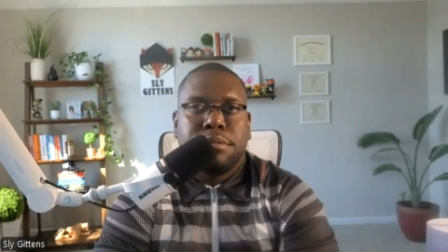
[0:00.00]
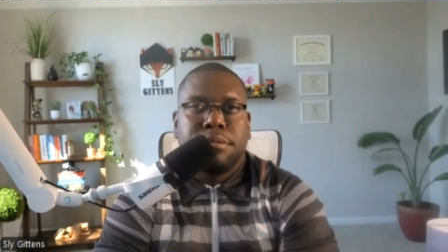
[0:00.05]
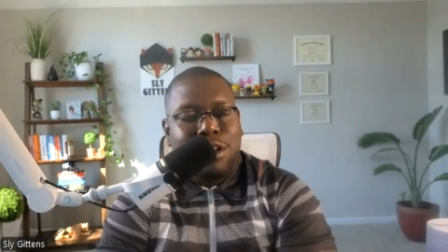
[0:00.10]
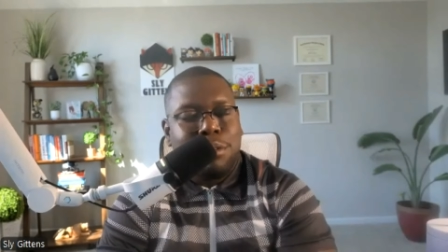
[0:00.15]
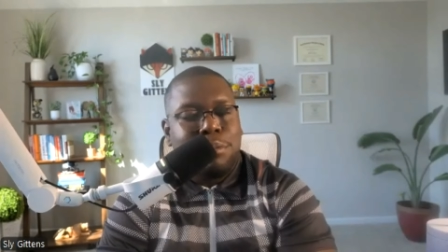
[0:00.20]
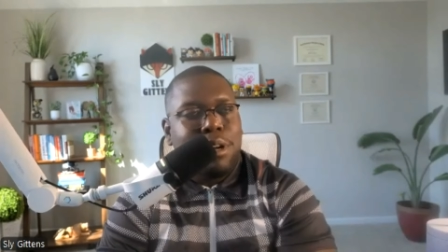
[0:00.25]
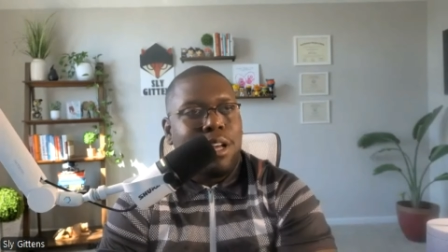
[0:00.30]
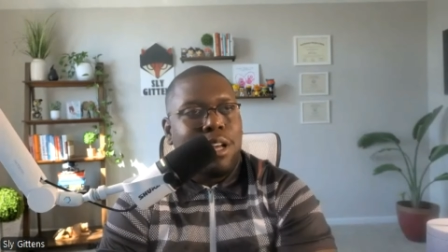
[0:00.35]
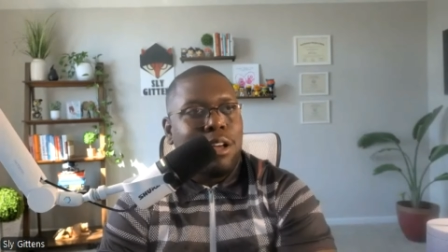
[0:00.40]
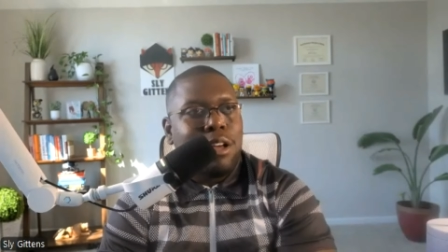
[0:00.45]

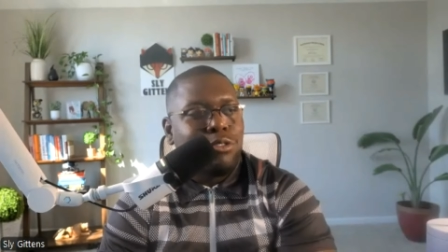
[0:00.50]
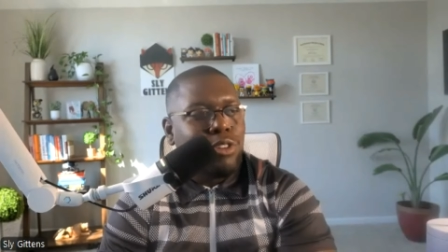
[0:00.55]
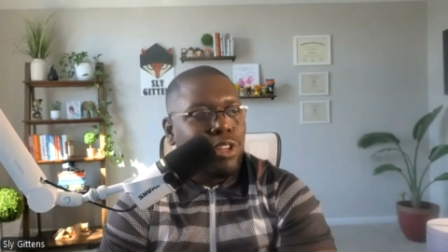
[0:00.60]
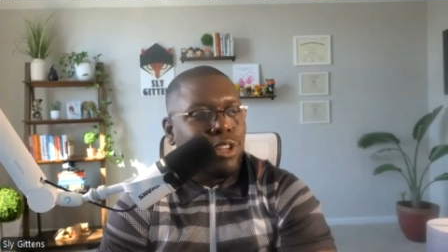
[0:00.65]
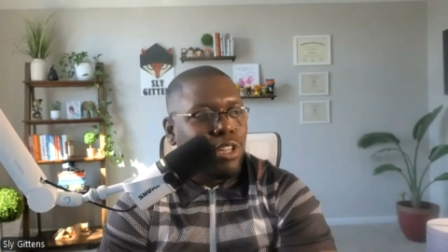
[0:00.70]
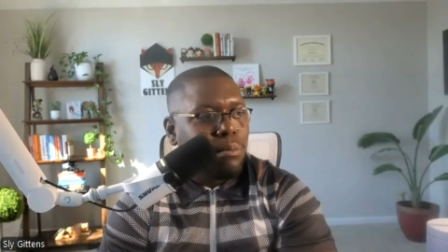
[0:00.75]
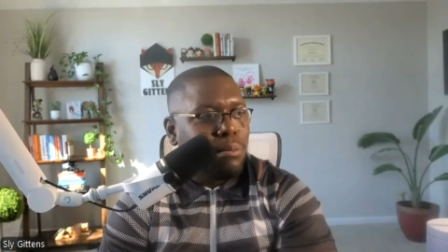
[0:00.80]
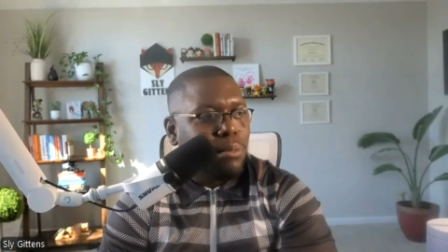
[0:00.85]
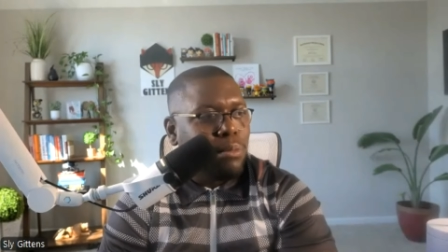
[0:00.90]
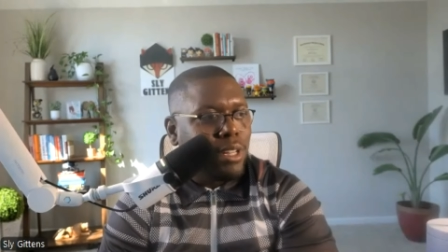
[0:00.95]
I was reading a
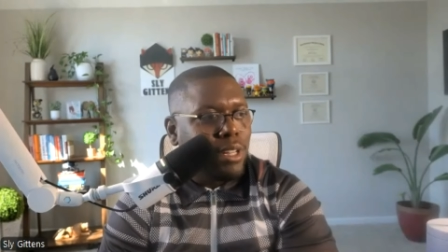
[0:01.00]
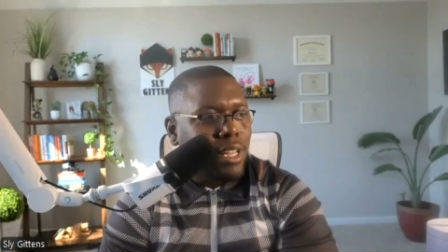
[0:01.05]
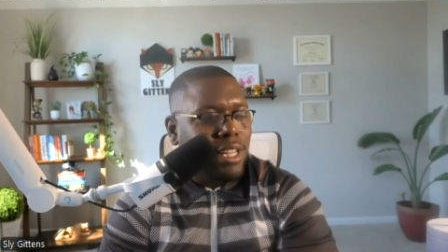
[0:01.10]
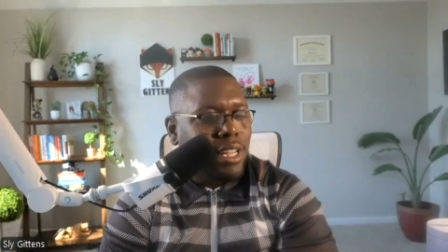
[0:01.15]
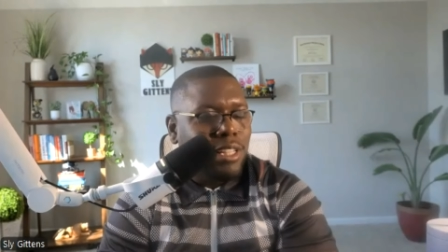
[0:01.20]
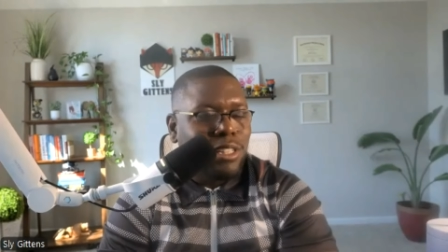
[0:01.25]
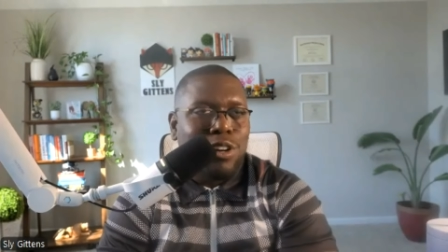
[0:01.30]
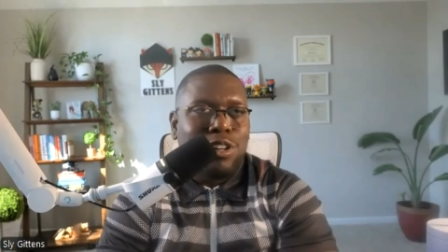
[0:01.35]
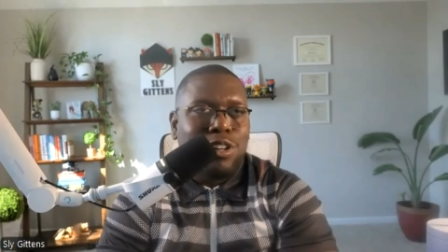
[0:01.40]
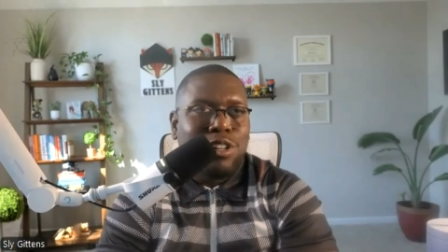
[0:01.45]
book and it
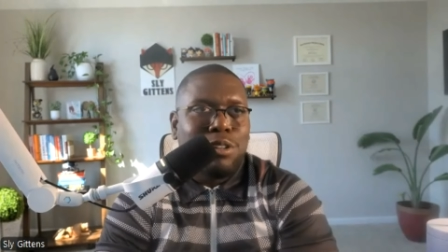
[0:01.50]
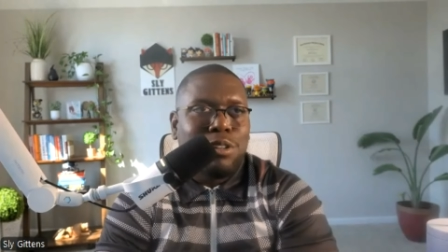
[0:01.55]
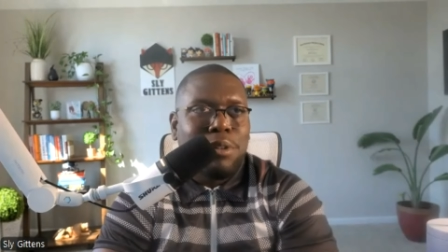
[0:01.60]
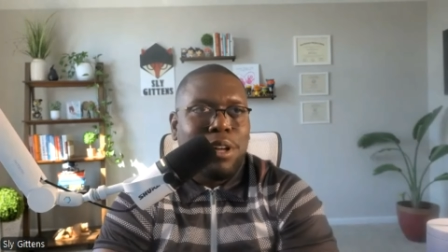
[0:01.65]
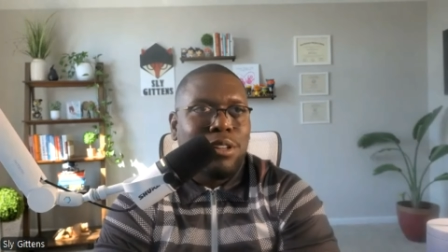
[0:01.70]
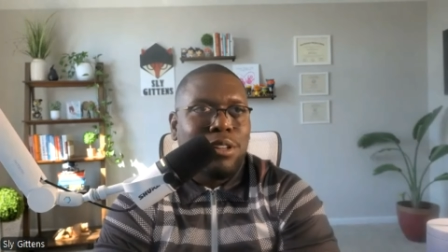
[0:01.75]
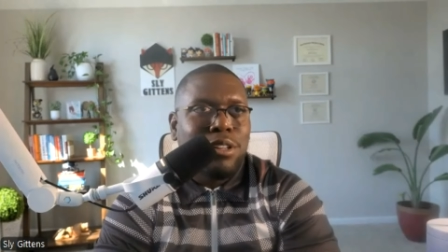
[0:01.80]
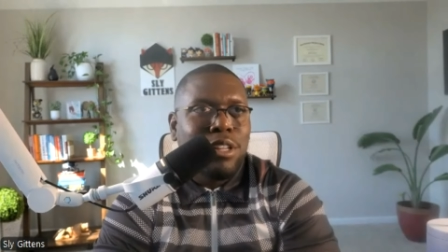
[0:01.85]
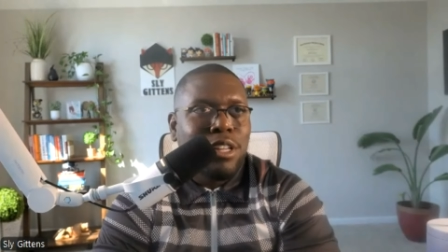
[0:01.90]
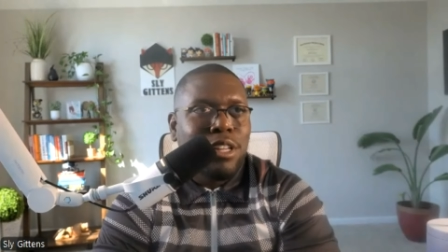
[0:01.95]
talked about
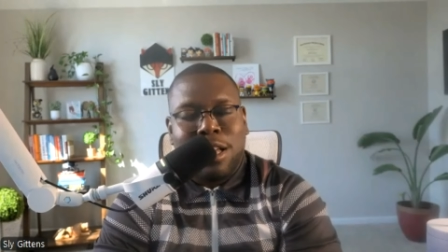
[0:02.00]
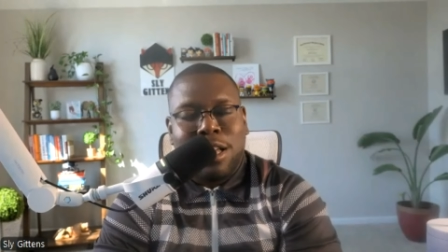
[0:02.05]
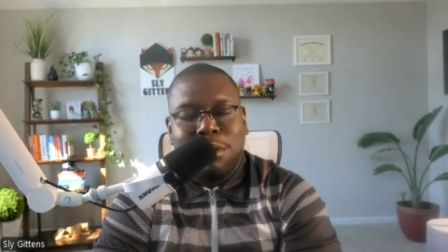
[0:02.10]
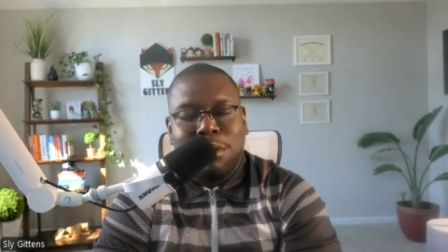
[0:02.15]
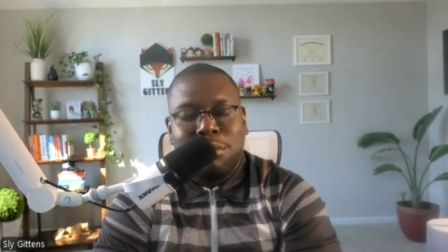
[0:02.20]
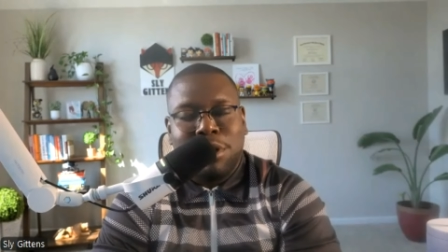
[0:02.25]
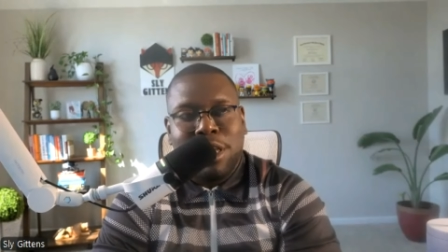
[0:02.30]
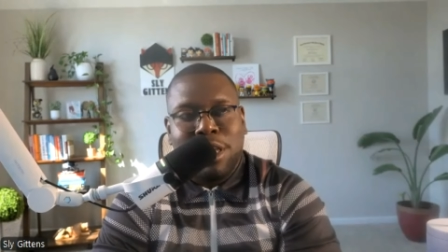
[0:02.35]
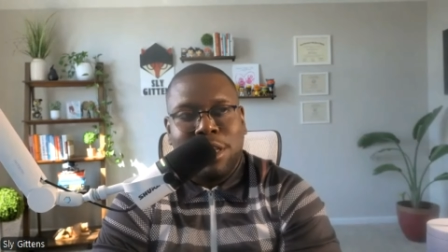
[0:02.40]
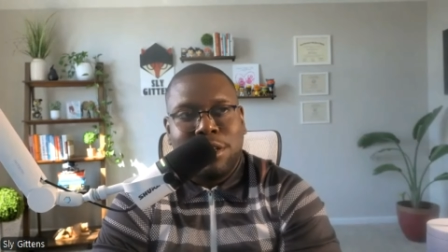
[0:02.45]

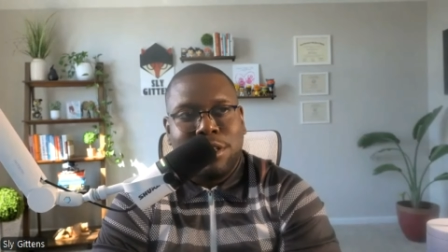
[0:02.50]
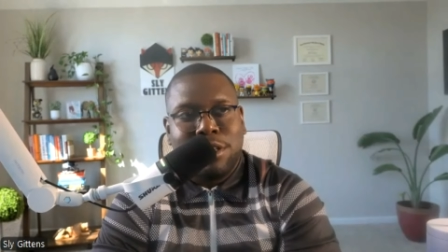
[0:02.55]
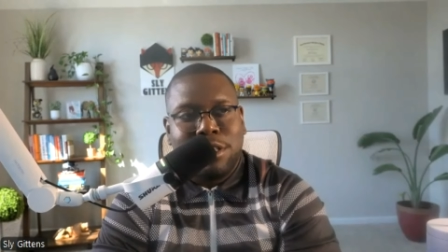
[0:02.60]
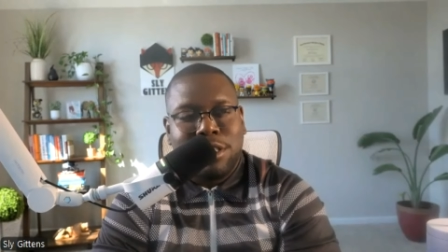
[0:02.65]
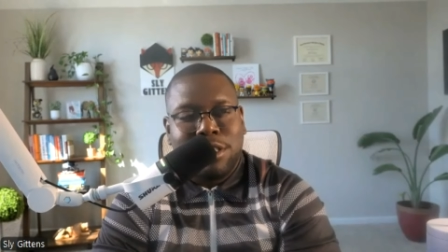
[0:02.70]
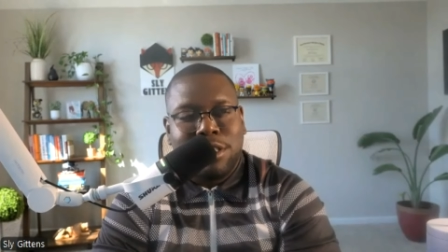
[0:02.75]
leaders